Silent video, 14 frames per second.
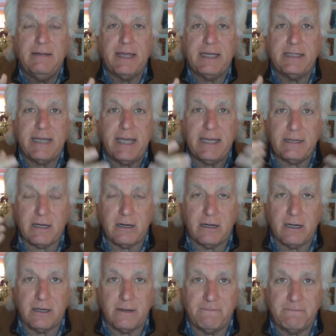They take
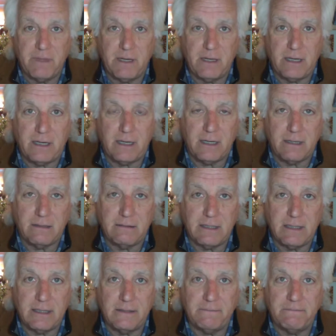our our
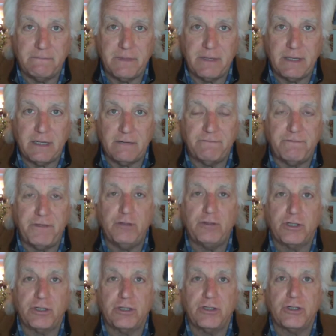uh, uh,
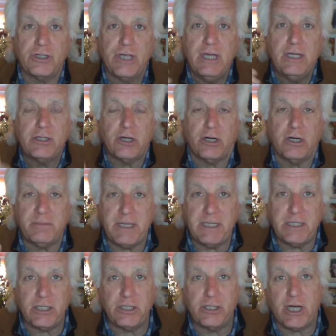futures, turn them
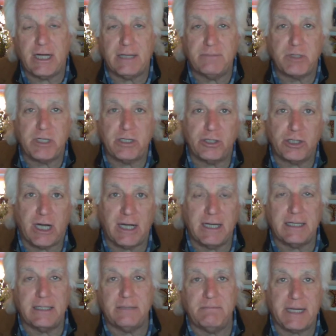into jobs in
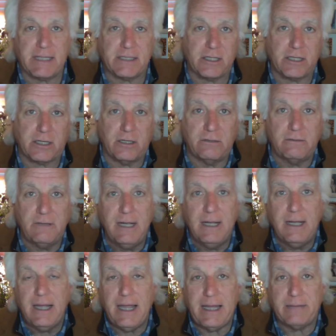China and Mexico
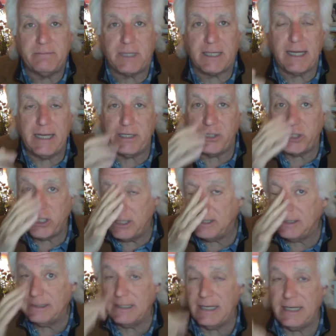and
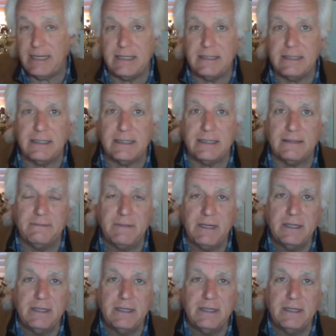Malaysia and uh,